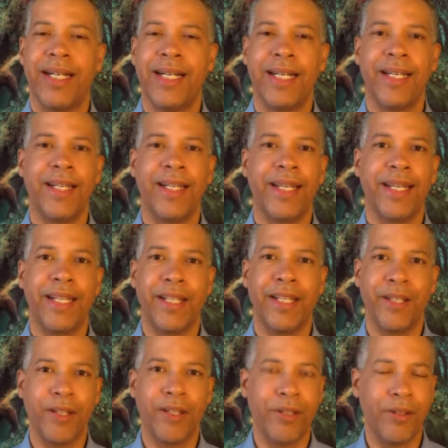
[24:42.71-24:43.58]

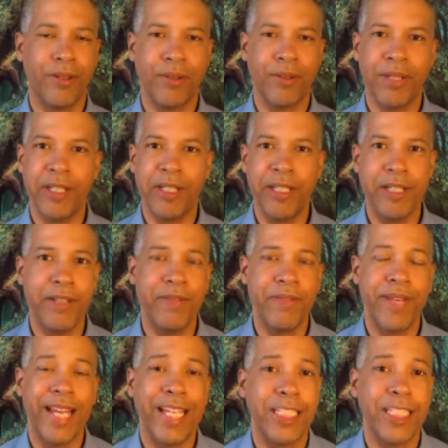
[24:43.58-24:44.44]
letting go
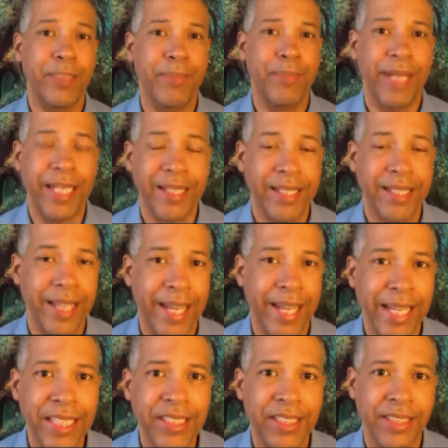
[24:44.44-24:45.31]
of
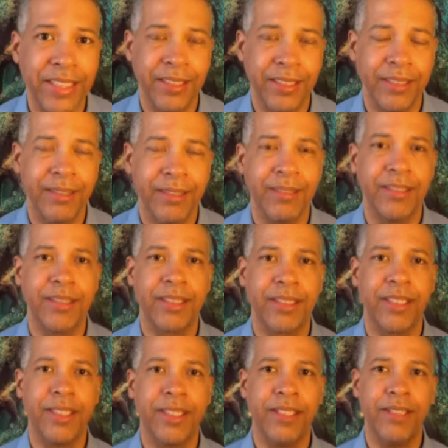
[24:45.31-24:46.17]
expectations
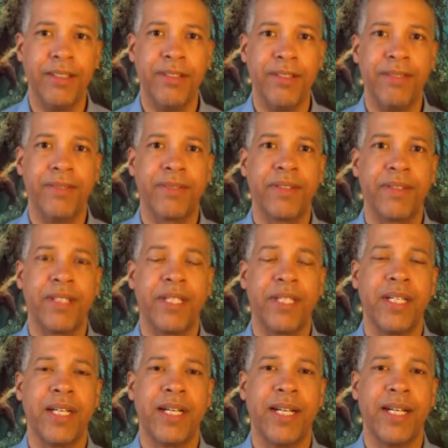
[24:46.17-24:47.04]

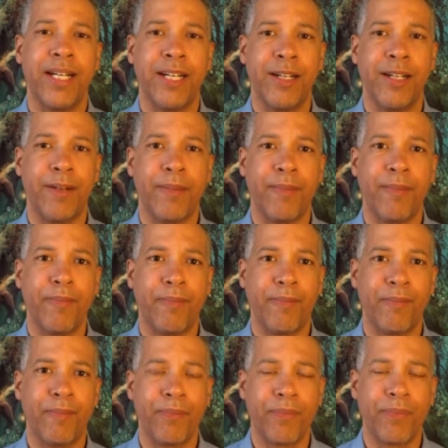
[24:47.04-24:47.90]
um,
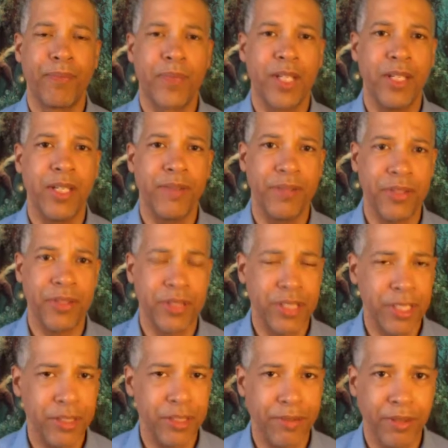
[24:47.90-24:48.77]
of
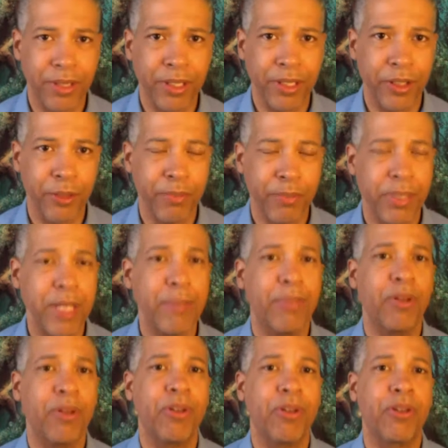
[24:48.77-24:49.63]
yourself or other
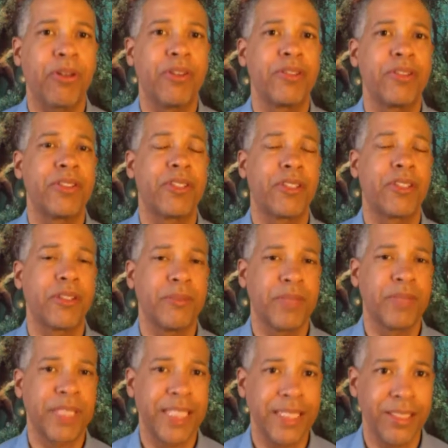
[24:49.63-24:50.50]
people or
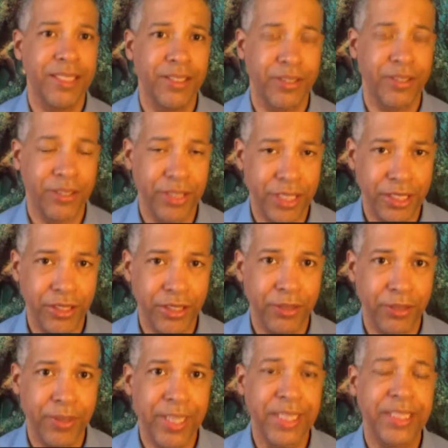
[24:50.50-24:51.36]
circumstances or
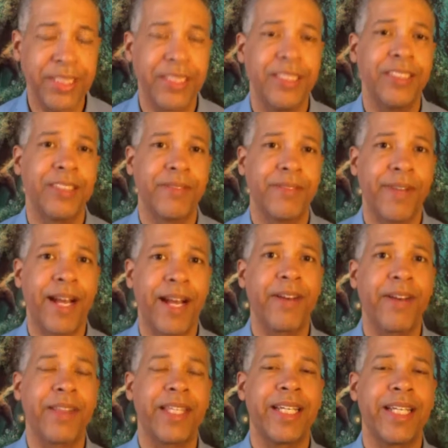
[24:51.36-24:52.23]
situations of
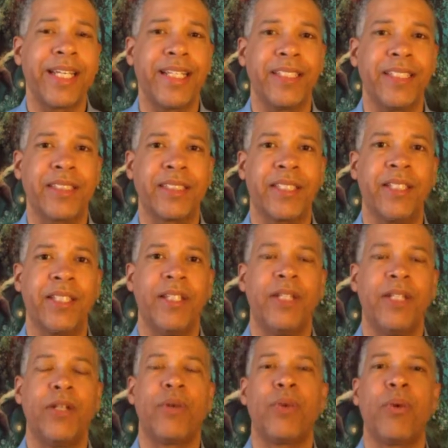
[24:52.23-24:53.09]
how things,
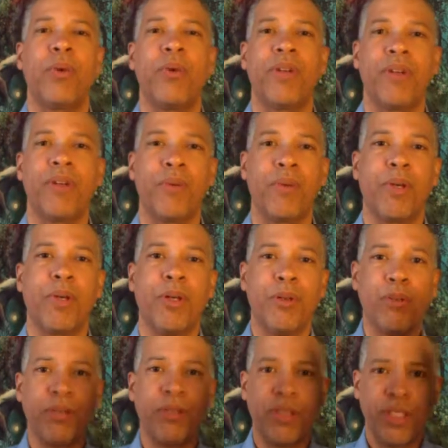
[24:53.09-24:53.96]
quote
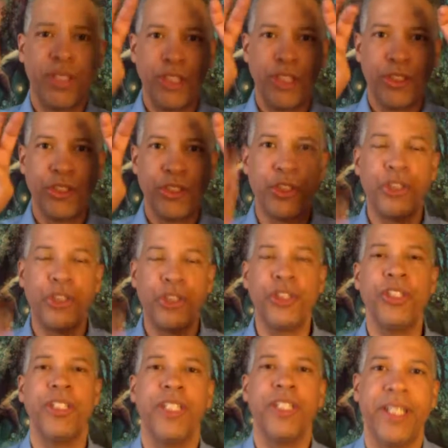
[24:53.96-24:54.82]
unquote,
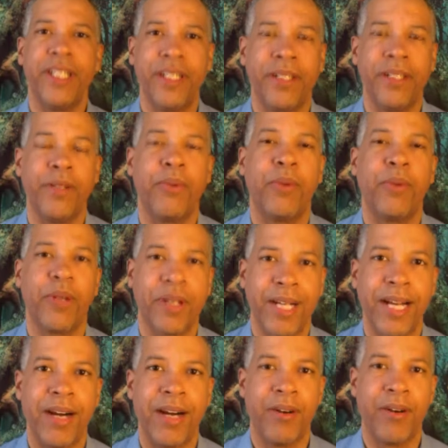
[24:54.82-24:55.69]
should work
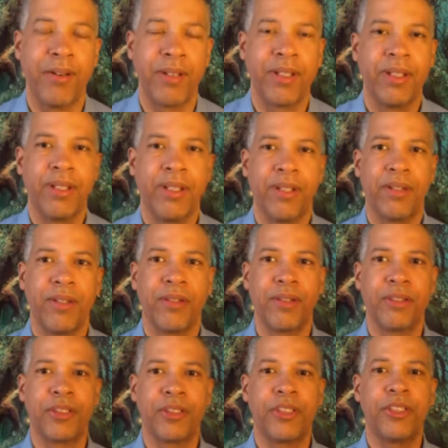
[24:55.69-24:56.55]
out
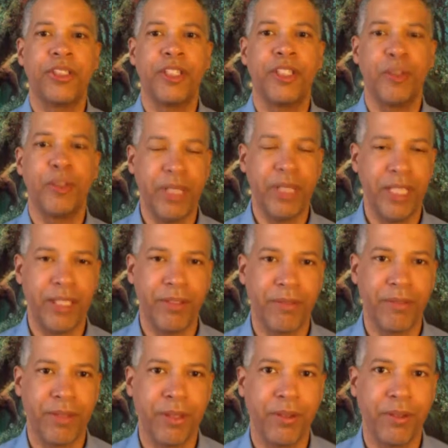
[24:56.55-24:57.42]
or should be
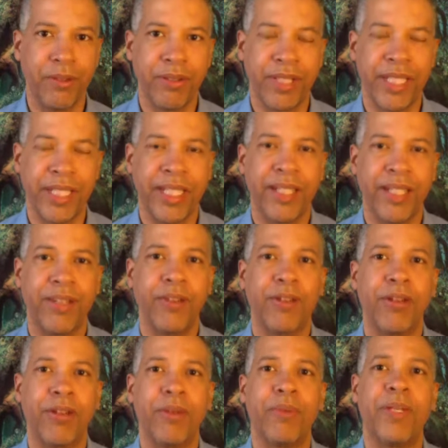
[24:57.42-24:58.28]
unfolding,
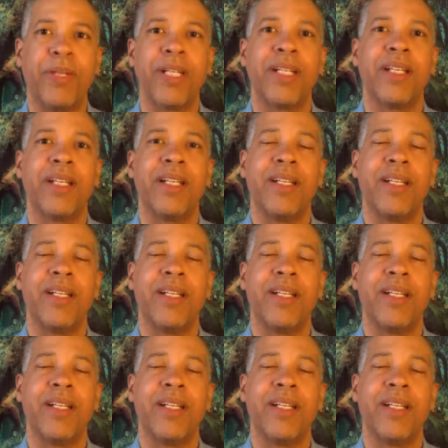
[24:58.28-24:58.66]
or what